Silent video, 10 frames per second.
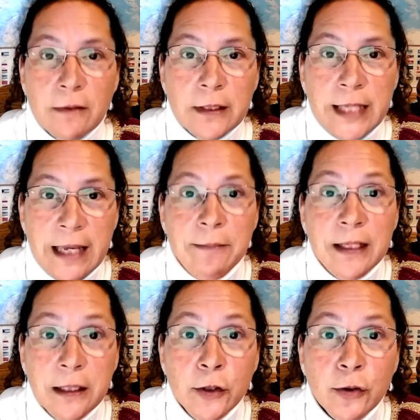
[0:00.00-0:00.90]
KB
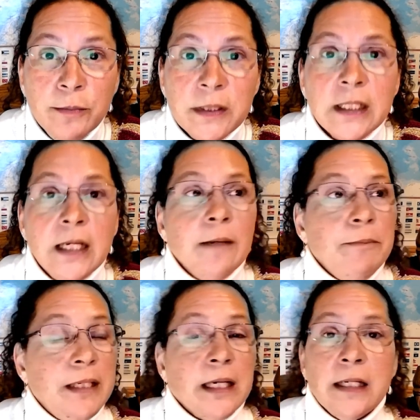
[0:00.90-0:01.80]
Looms
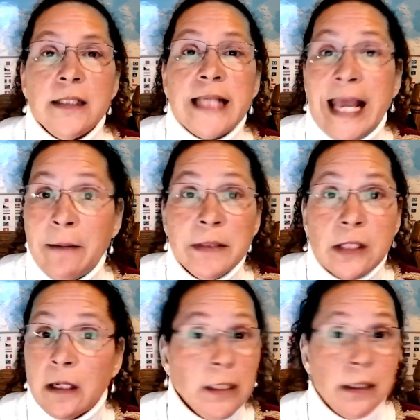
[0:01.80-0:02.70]
because
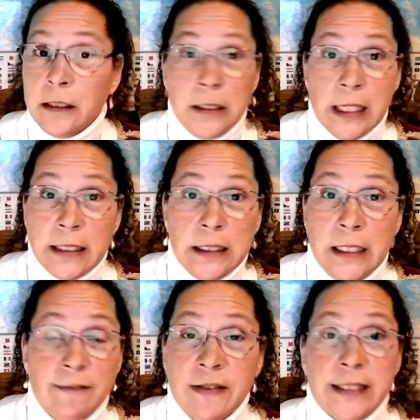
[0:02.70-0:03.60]
Amazon doesn't
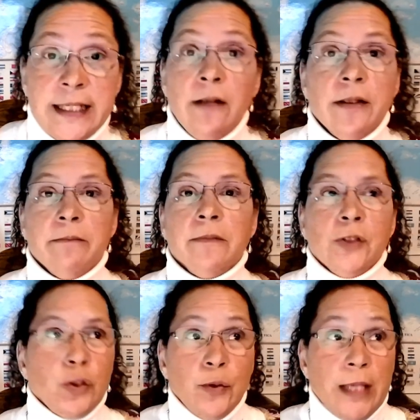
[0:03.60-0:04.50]
even sell them. So
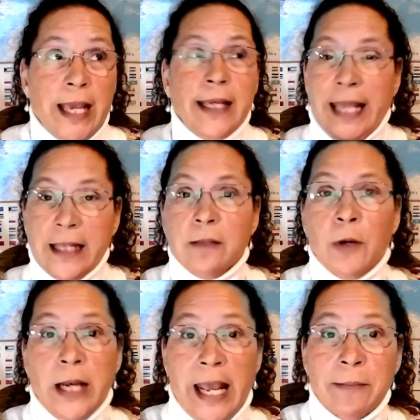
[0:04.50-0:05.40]
you can't get them
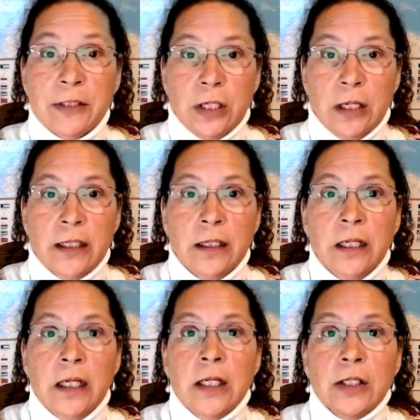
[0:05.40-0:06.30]
on Amazon.
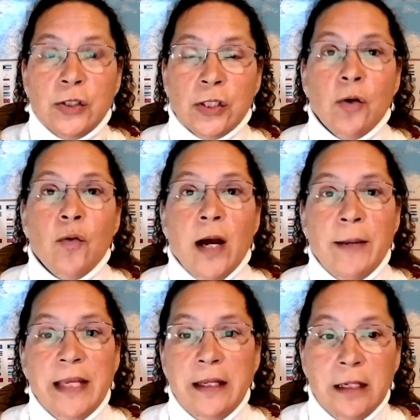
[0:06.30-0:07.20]
So, I
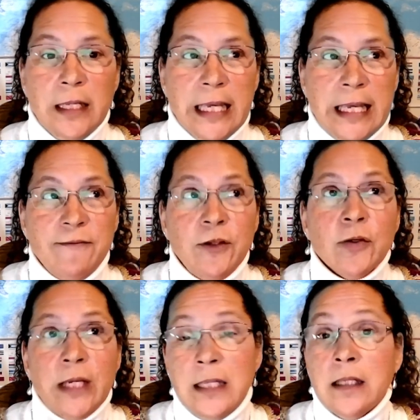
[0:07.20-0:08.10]
mean, if you're
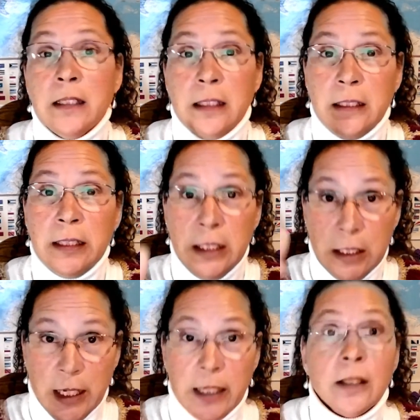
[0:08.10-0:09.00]
in
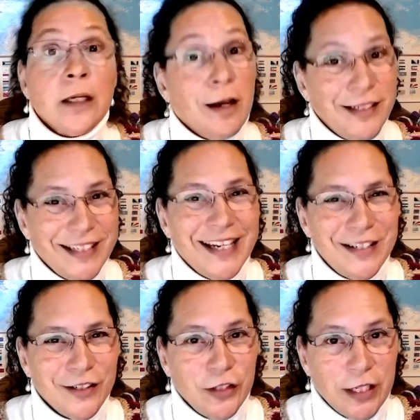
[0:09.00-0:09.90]
the
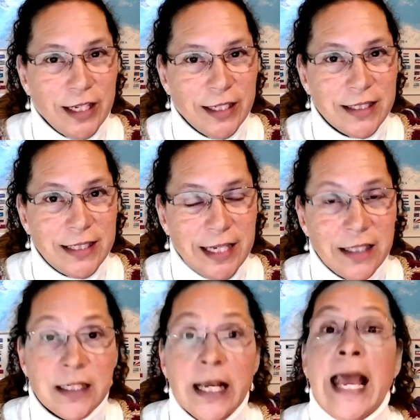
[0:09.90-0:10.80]
continental United States
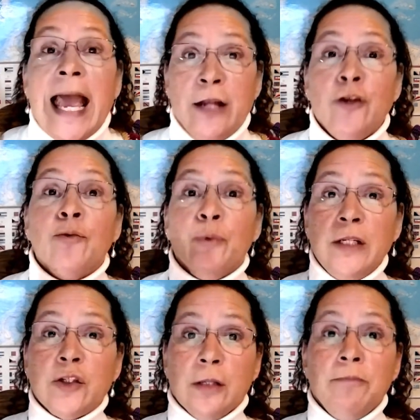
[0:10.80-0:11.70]
and you
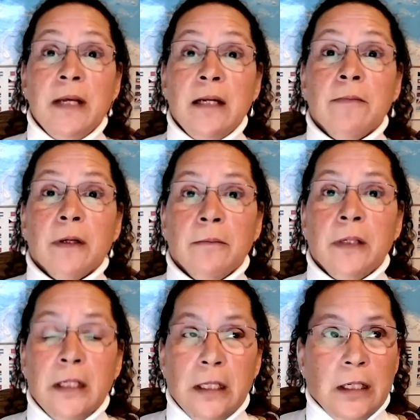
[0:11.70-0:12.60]
reach the minimum
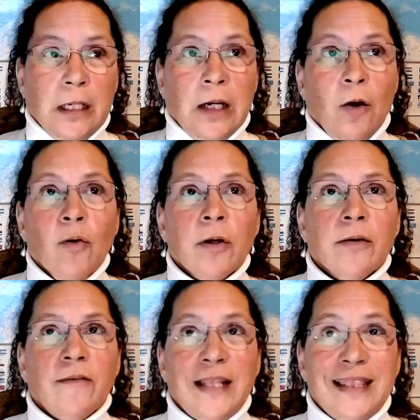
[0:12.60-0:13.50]
order
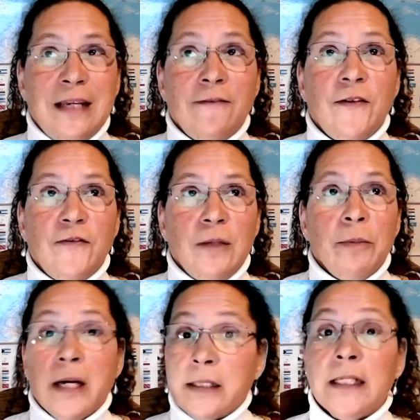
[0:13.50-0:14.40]
of, I think,
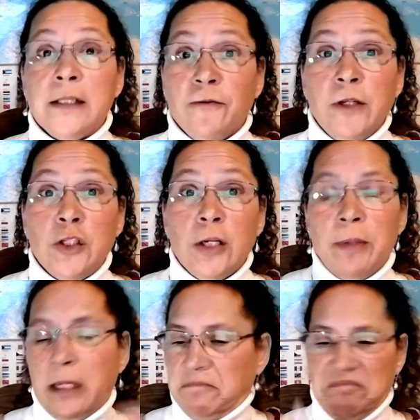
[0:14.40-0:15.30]
$50, it's free shipping.